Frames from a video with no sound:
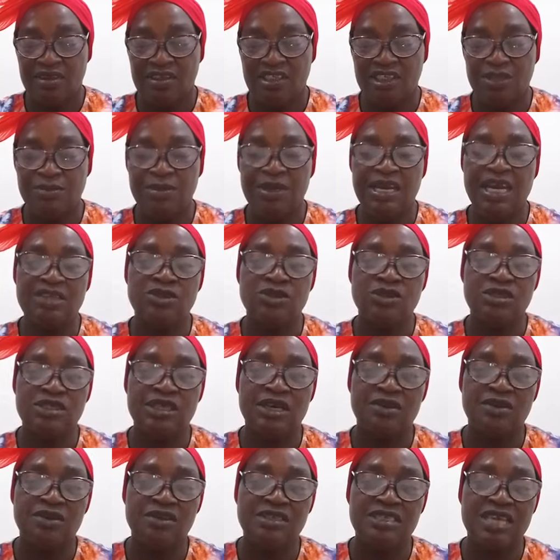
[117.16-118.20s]
She began to
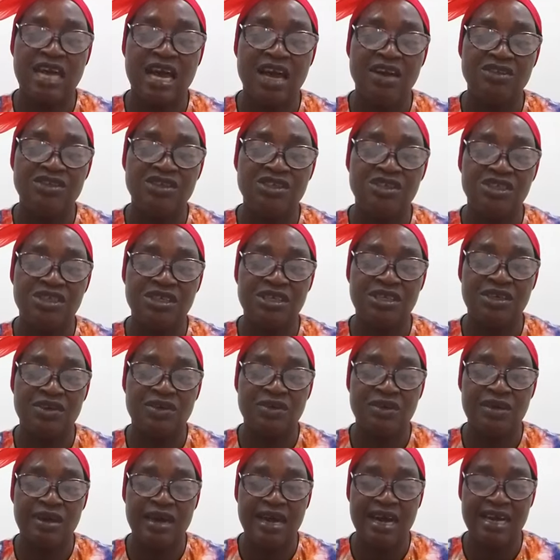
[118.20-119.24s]
tell us how she
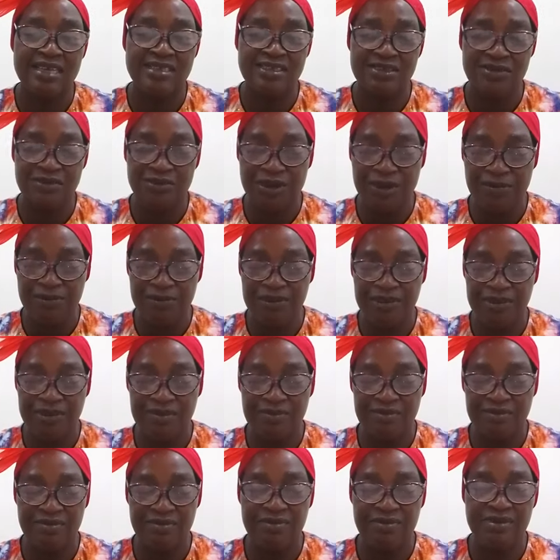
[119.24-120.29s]
has reaped
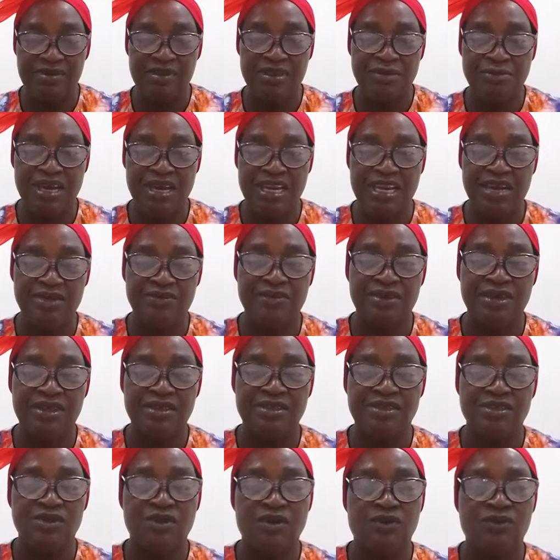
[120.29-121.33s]
the
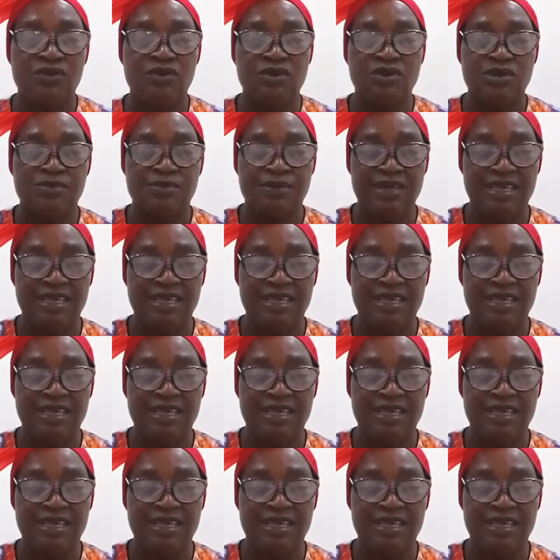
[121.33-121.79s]
benefits of those